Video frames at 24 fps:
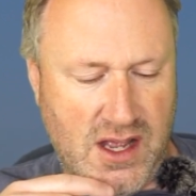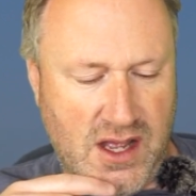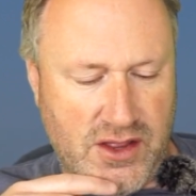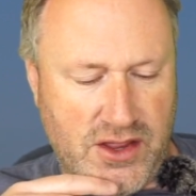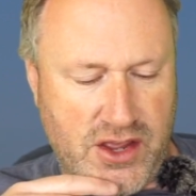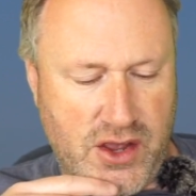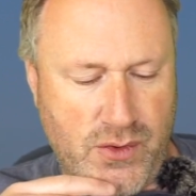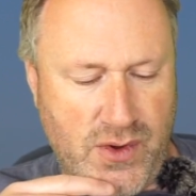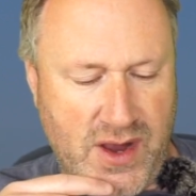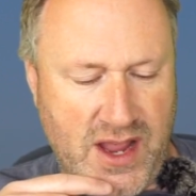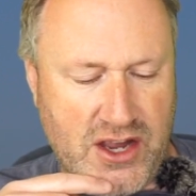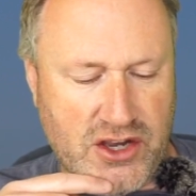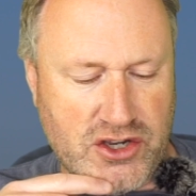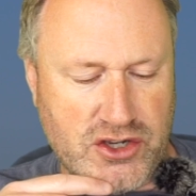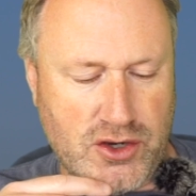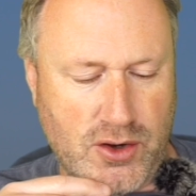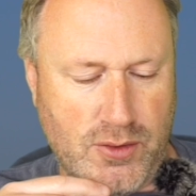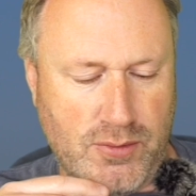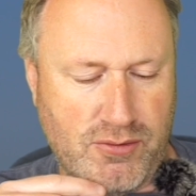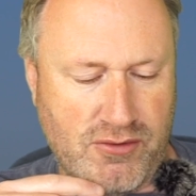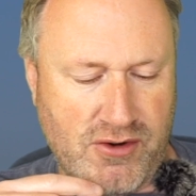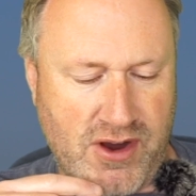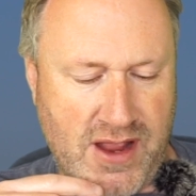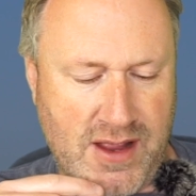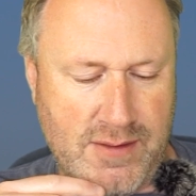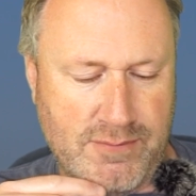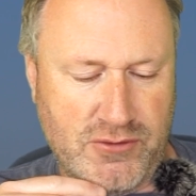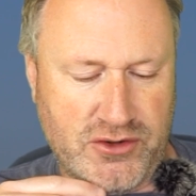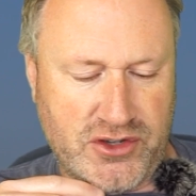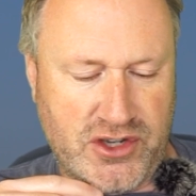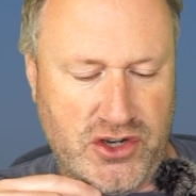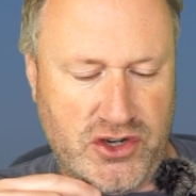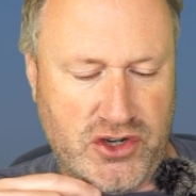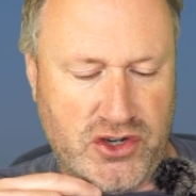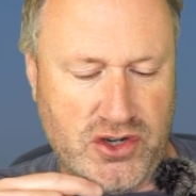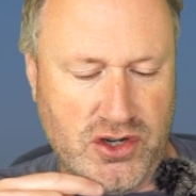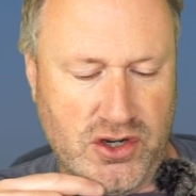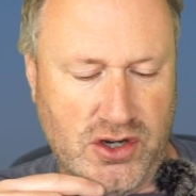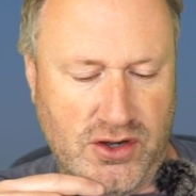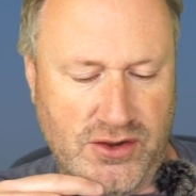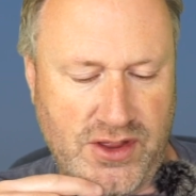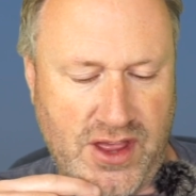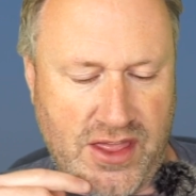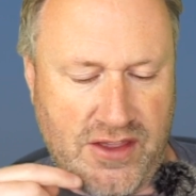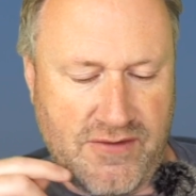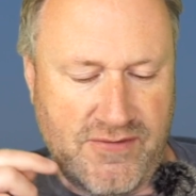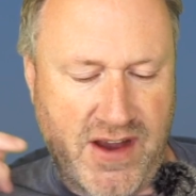the UAS operator must ensure that the